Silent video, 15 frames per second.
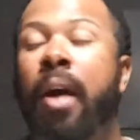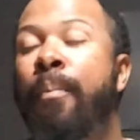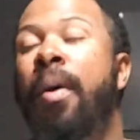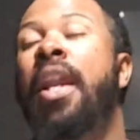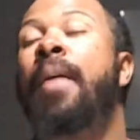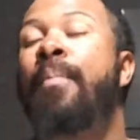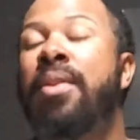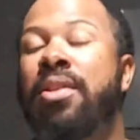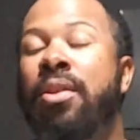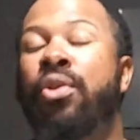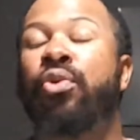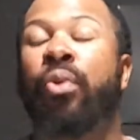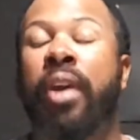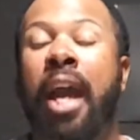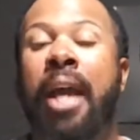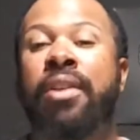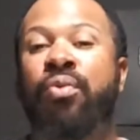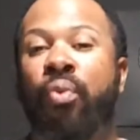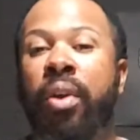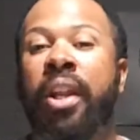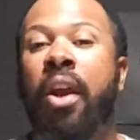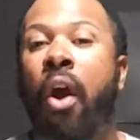But him missing those 3 games
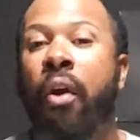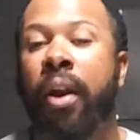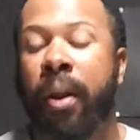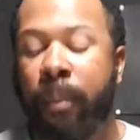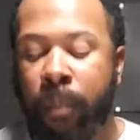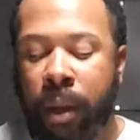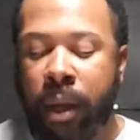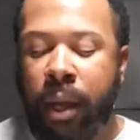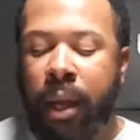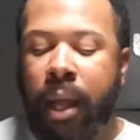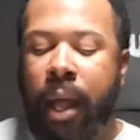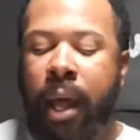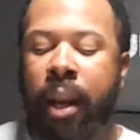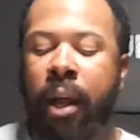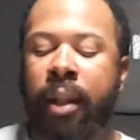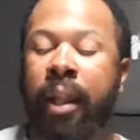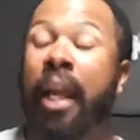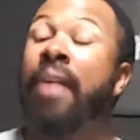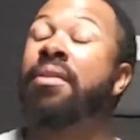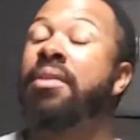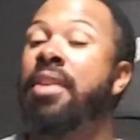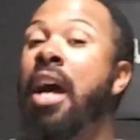really hurt him, and they
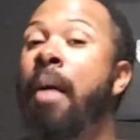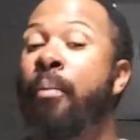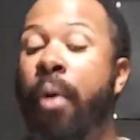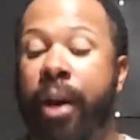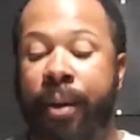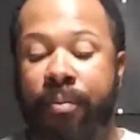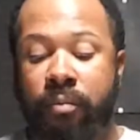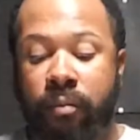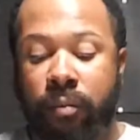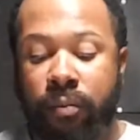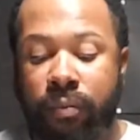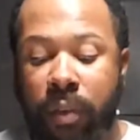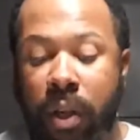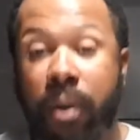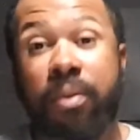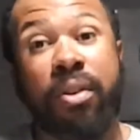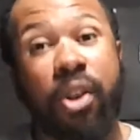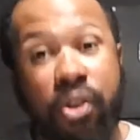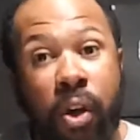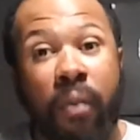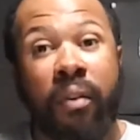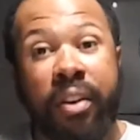get to Tom Brady.
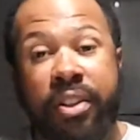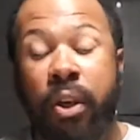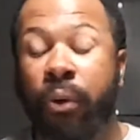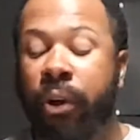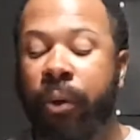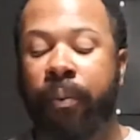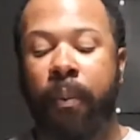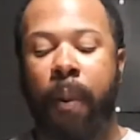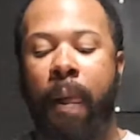Deservedly so, though.